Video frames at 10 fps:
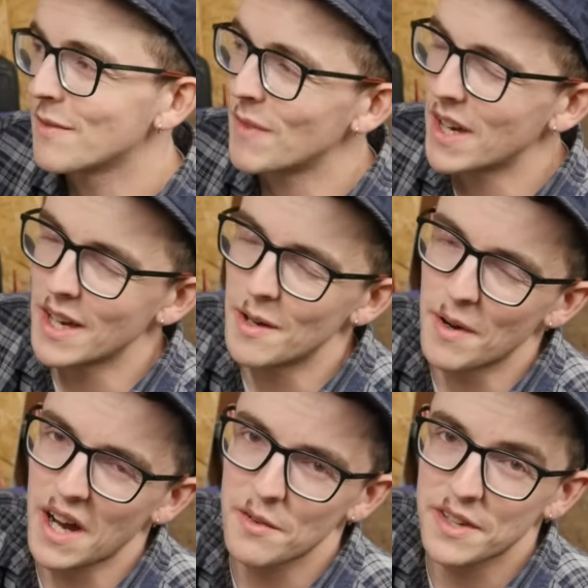
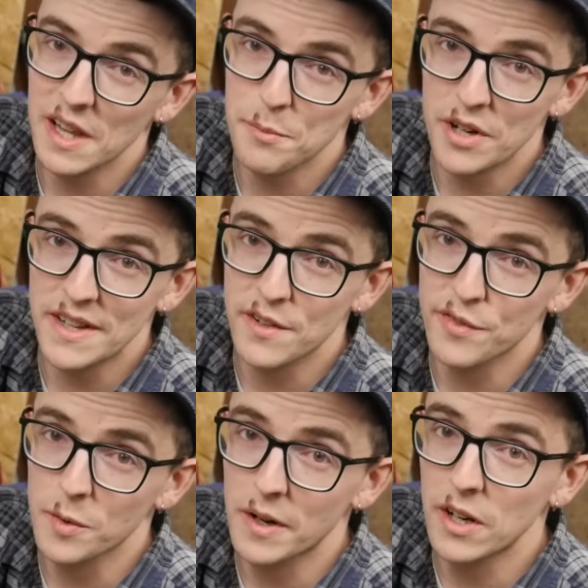I deliberated for
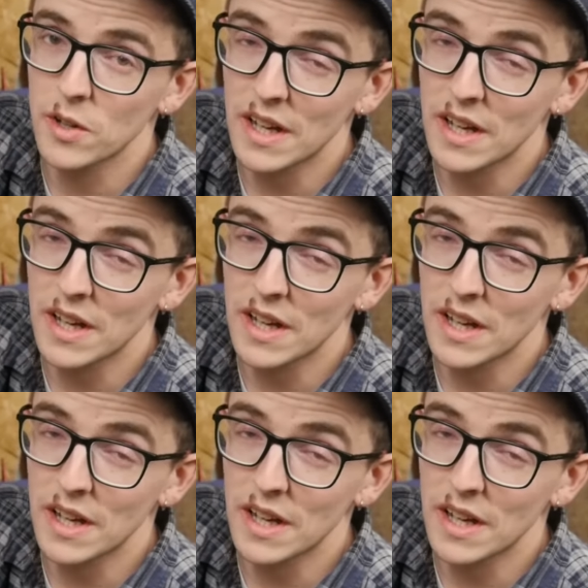a while.